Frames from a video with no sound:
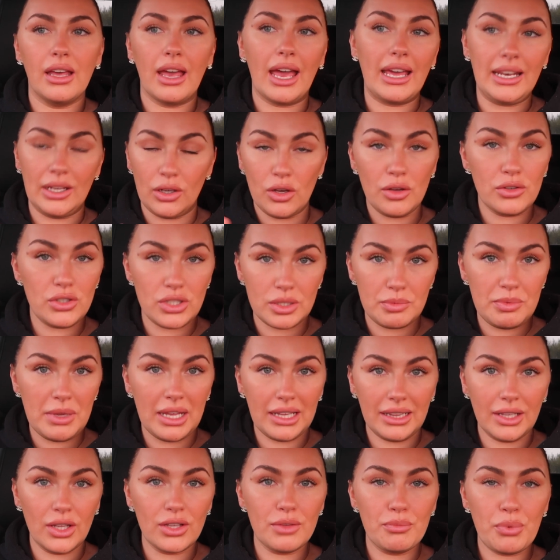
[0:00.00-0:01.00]
and it could just be
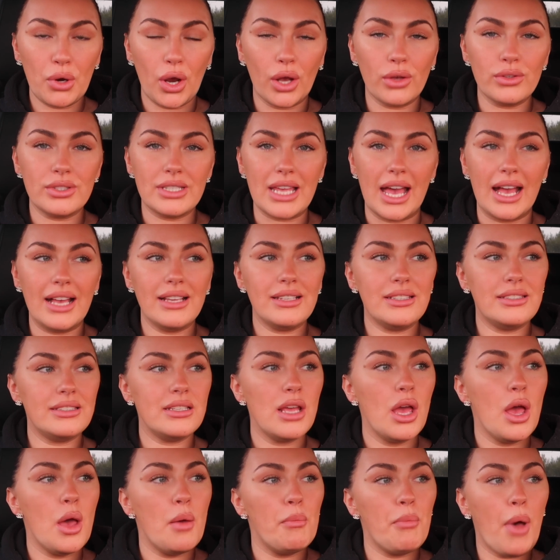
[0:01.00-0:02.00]
a little
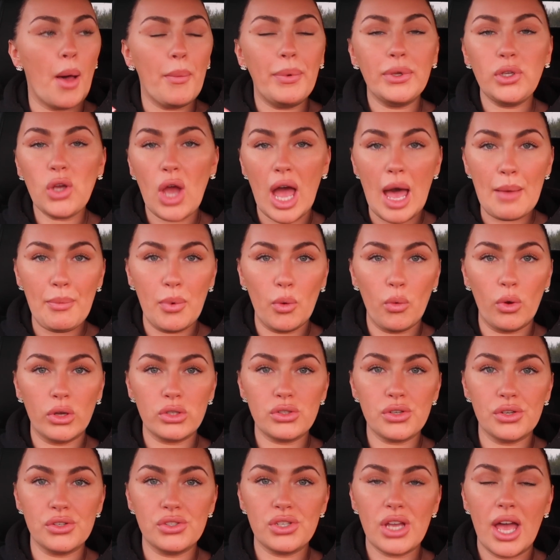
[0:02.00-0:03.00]
process, popping your Apple
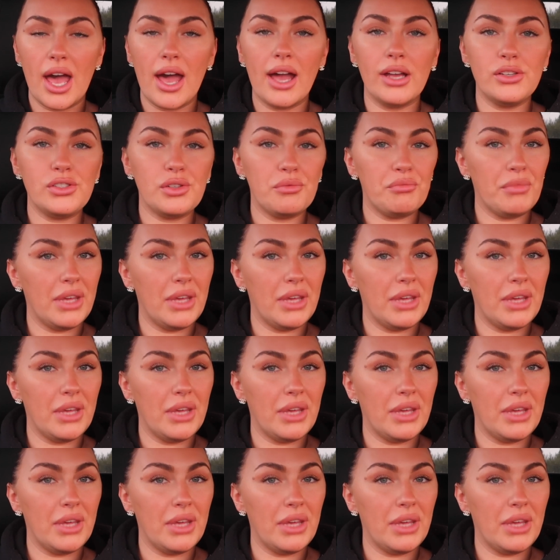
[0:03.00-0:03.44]
Watch on charge,